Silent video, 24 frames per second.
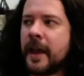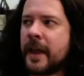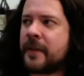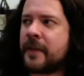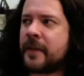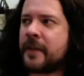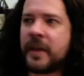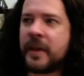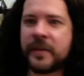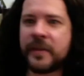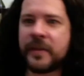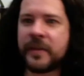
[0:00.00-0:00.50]

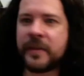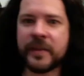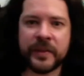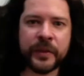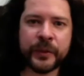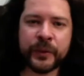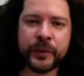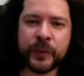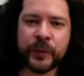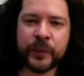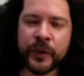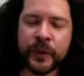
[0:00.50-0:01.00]
And, and, and
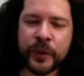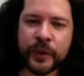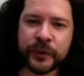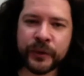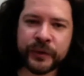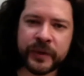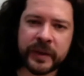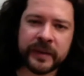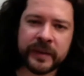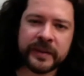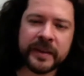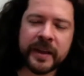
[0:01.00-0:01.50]
it's one of
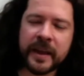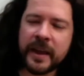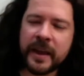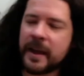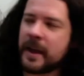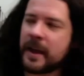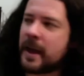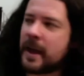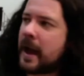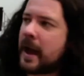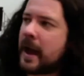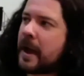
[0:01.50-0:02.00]
those things.
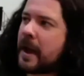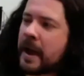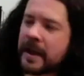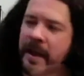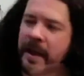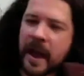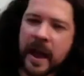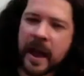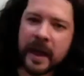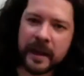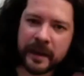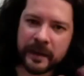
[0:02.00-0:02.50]

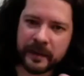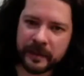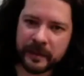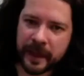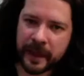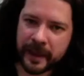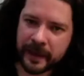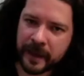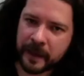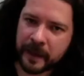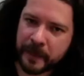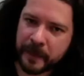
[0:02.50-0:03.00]
I, I got
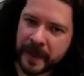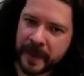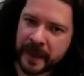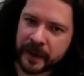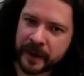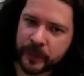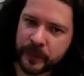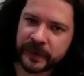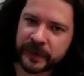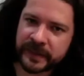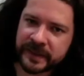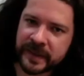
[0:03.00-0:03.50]
like got
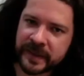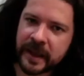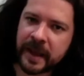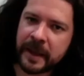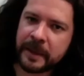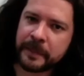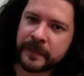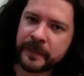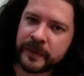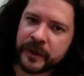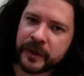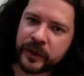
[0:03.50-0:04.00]
better with
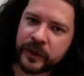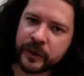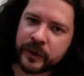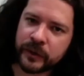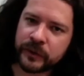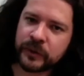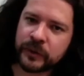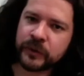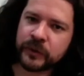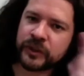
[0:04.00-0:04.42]
time, you know,